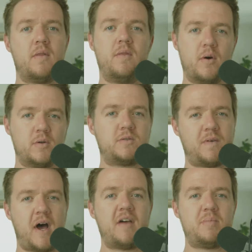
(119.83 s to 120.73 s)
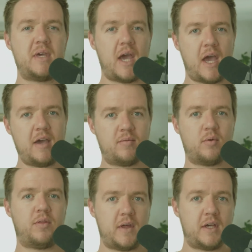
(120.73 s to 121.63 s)
those 5
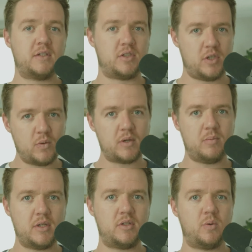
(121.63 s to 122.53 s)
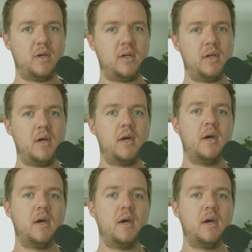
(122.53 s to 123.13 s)
behavioral things you be doing